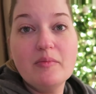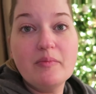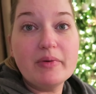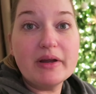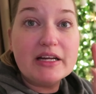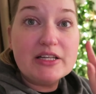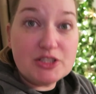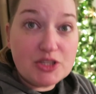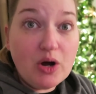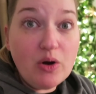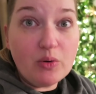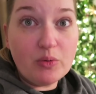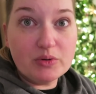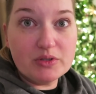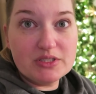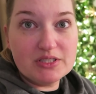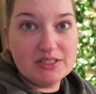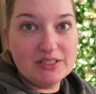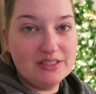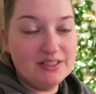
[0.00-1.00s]
but I
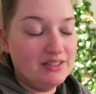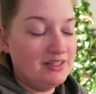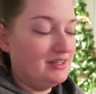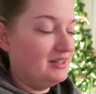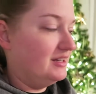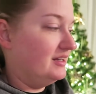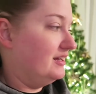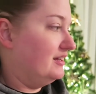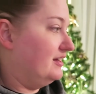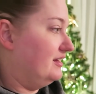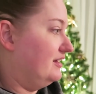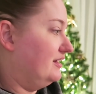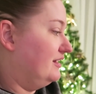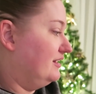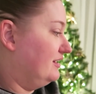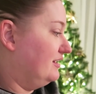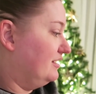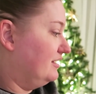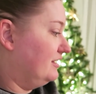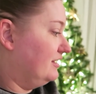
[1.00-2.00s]
don't.
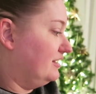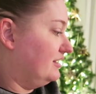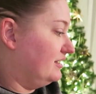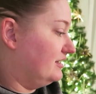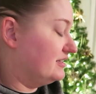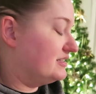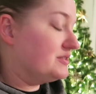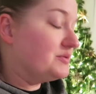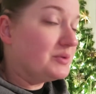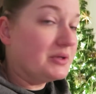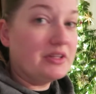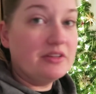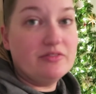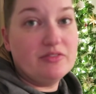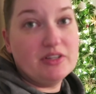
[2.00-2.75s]
It's really